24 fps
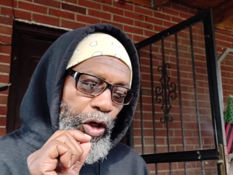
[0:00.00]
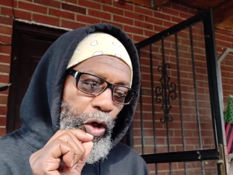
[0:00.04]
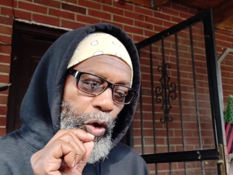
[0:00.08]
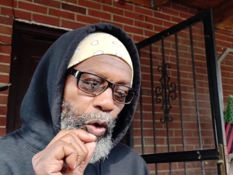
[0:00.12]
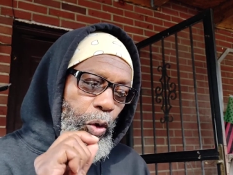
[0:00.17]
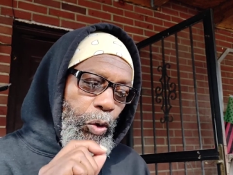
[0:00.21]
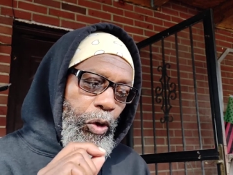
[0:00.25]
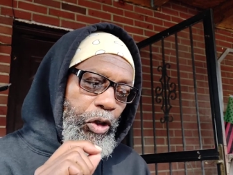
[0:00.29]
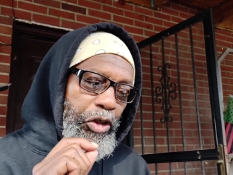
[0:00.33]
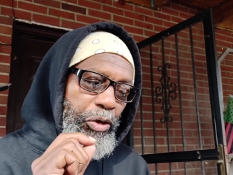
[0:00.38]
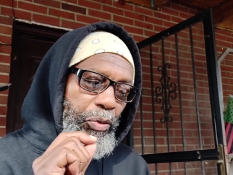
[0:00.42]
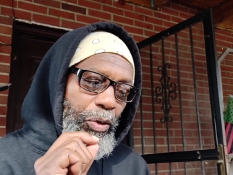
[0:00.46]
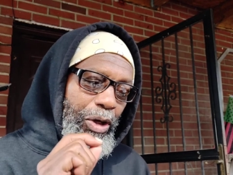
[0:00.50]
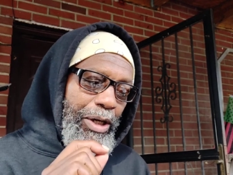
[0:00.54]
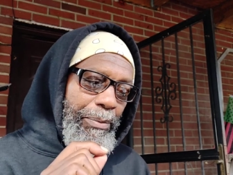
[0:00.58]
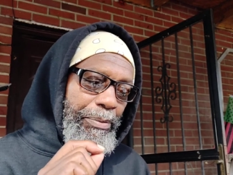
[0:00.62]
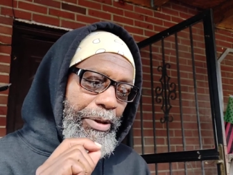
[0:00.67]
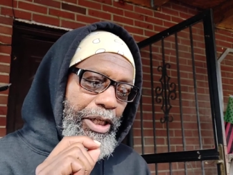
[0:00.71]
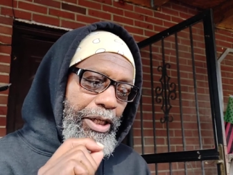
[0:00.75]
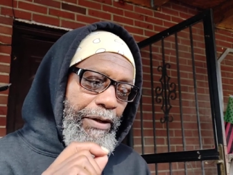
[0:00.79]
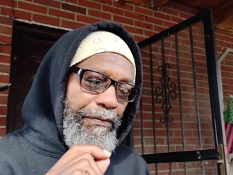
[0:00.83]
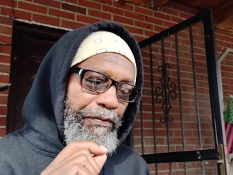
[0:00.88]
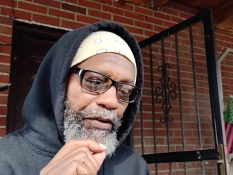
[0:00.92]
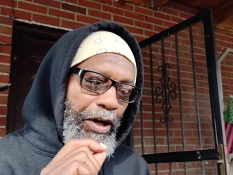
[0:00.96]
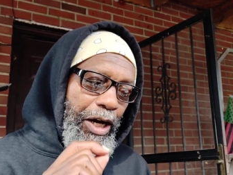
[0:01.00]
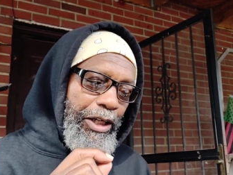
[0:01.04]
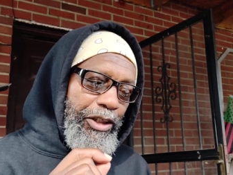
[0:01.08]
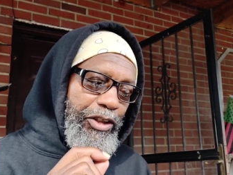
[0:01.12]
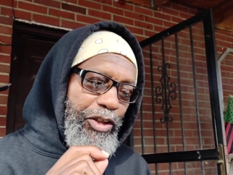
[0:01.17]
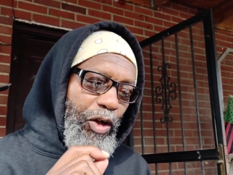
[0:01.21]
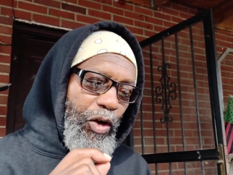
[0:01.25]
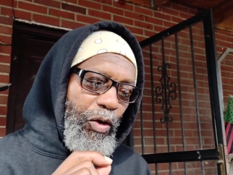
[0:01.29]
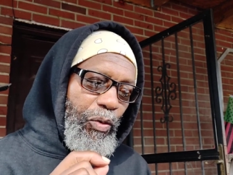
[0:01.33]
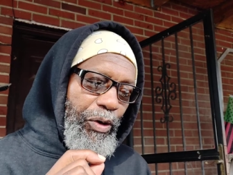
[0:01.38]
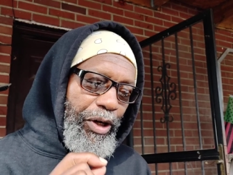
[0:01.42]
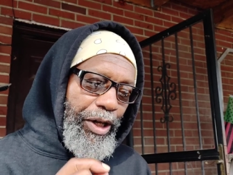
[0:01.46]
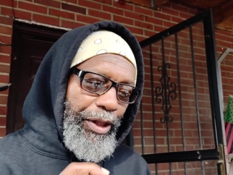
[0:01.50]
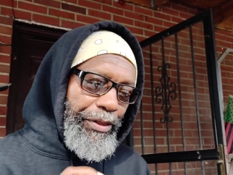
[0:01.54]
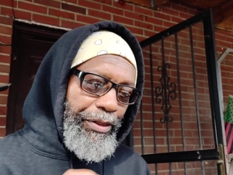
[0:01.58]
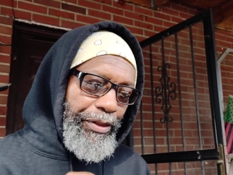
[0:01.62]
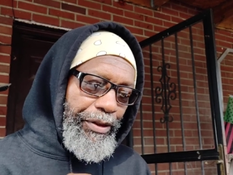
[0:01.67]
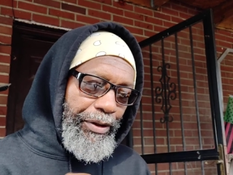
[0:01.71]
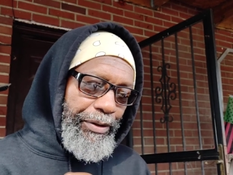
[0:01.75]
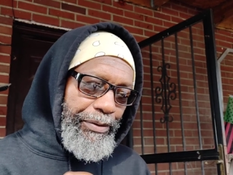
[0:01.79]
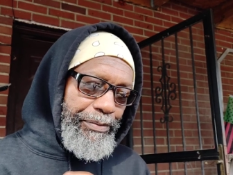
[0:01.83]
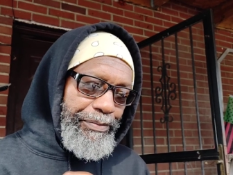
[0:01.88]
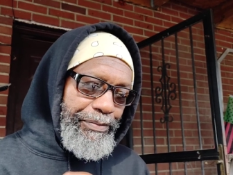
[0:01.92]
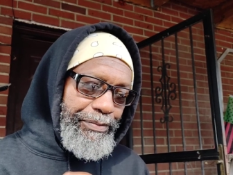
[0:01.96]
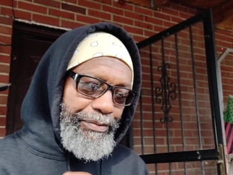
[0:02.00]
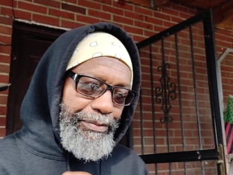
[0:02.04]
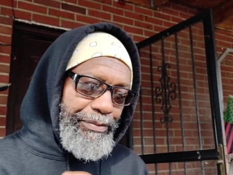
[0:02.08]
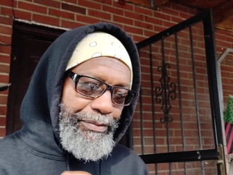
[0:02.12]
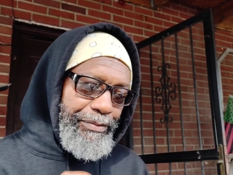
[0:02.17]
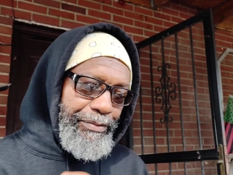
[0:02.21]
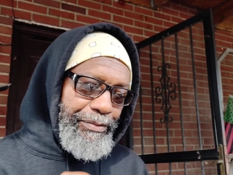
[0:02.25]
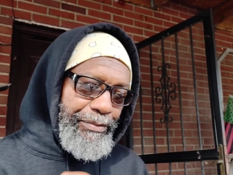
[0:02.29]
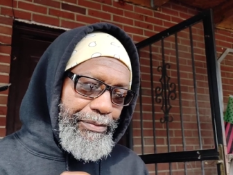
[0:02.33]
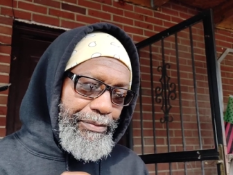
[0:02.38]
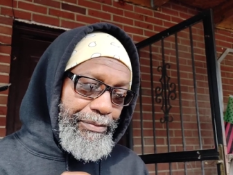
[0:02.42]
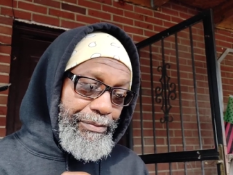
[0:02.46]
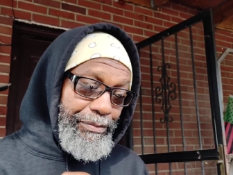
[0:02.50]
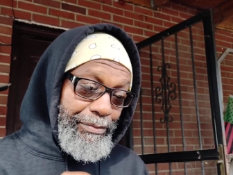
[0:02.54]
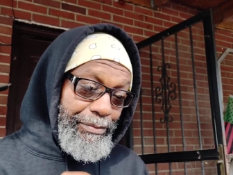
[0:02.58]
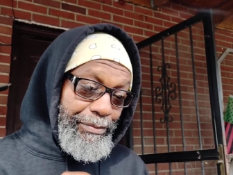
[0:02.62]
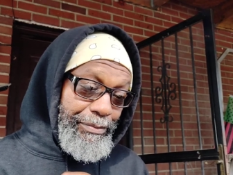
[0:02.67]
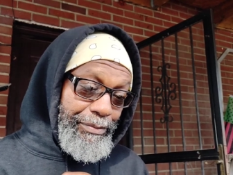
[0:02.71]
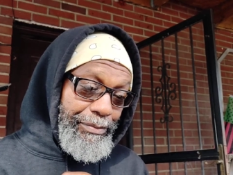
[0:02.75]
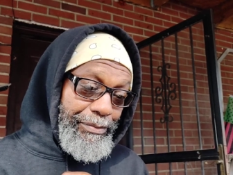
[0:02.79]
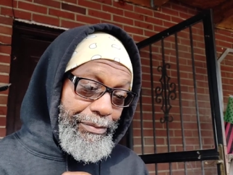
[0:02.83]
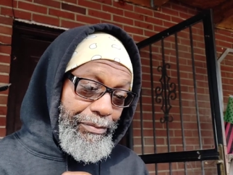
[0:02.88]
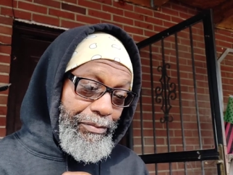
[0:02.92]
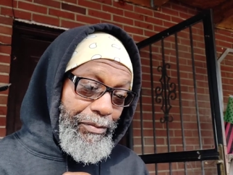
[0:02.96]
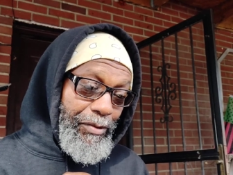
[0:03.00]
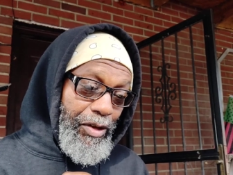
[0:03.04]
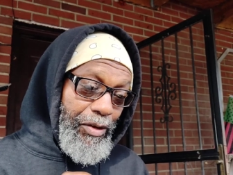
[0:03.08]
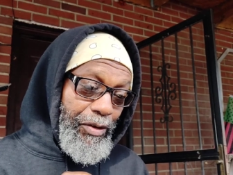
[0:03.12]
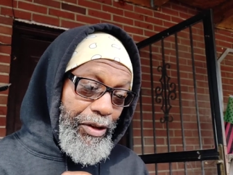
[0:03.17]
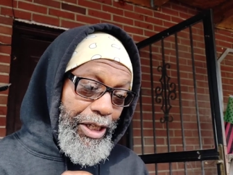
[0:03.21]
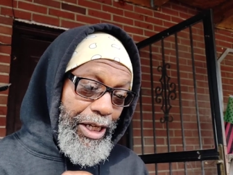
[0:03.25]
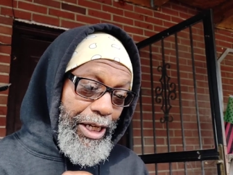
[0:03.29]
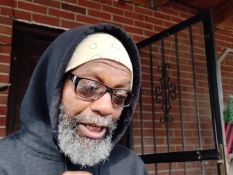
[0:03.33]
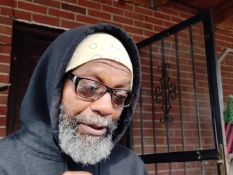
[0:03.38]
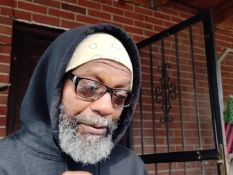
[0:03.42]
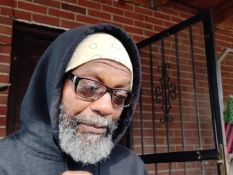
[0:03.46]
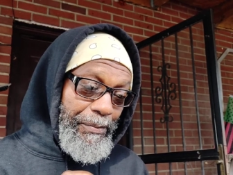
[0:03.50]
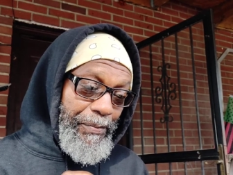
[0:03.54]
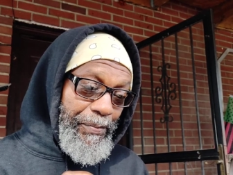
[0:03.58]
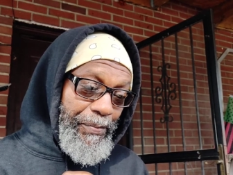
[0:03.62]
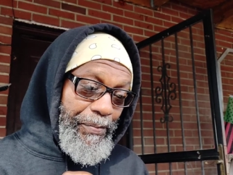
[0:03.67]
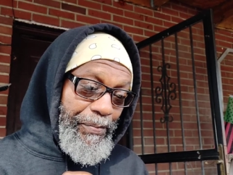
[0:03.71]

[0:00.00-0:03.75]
Who would you want to be in a foxhole with? Okay?